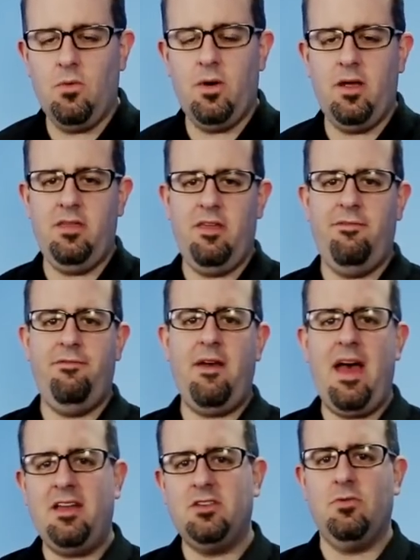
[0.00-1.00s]
are where the
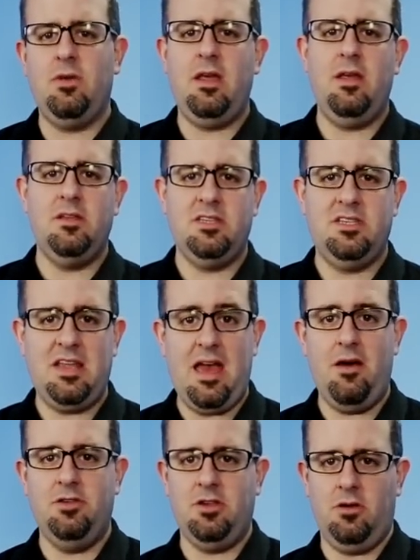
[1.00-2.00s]
factory
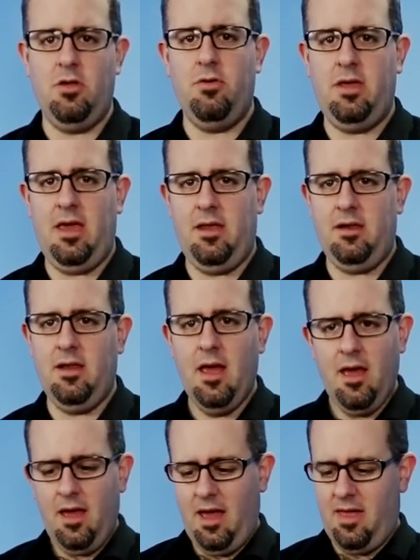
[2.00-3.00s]
sounds are located,
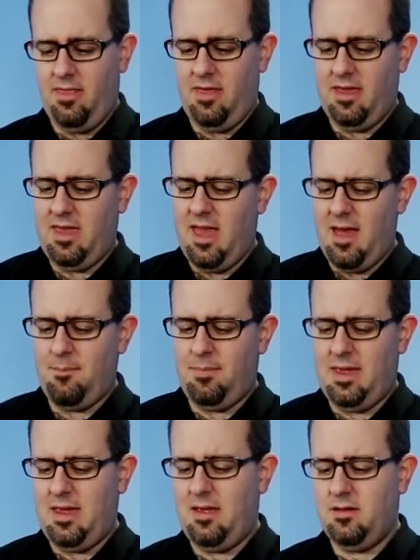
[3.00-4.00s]
and they can't
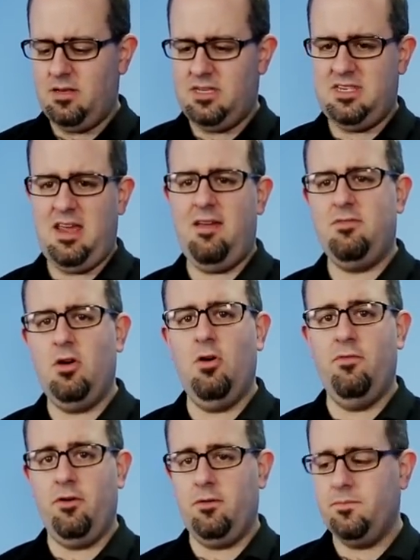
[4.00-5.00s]
be saved
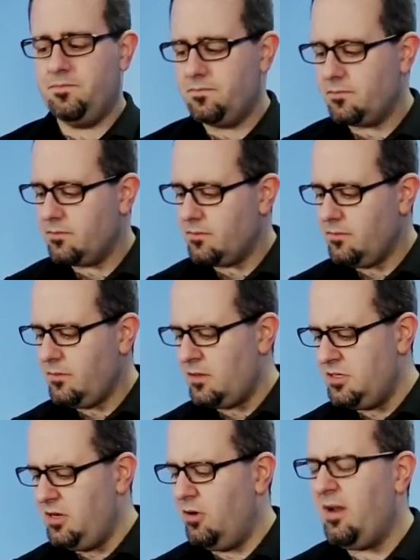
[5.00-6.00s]
over.
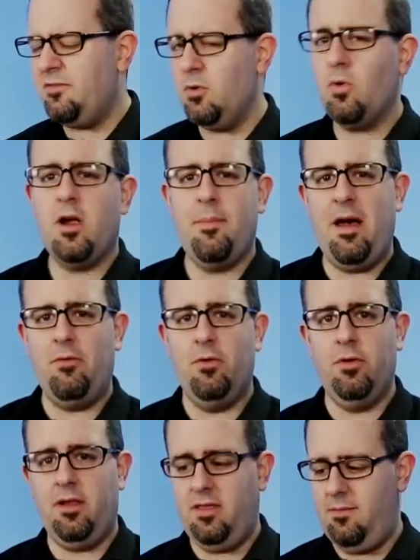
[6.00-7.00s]
So you don't have to worry about
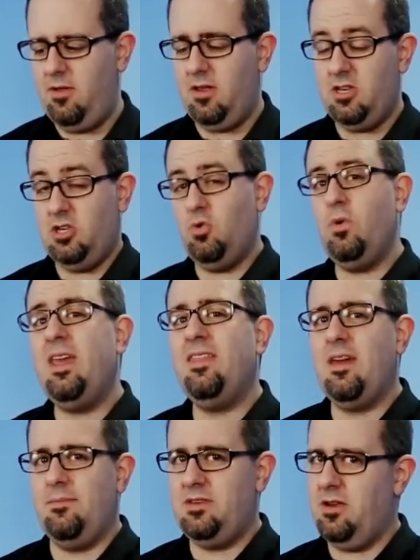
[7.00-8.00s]
ruining them. You can tweak
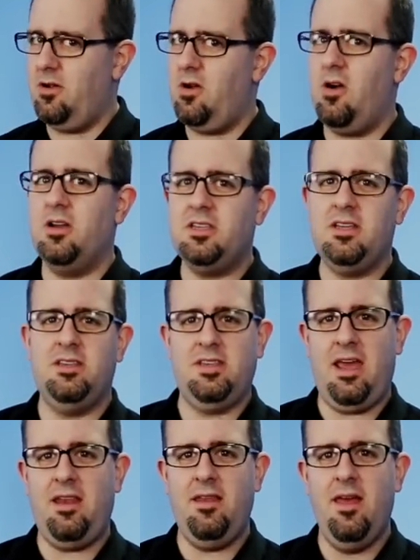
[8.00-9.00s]
them to your heart's
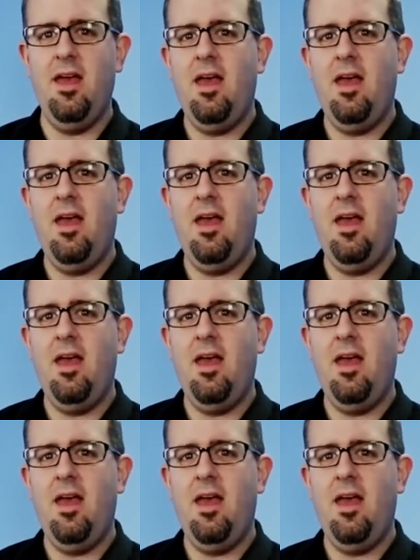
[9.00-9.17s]
content,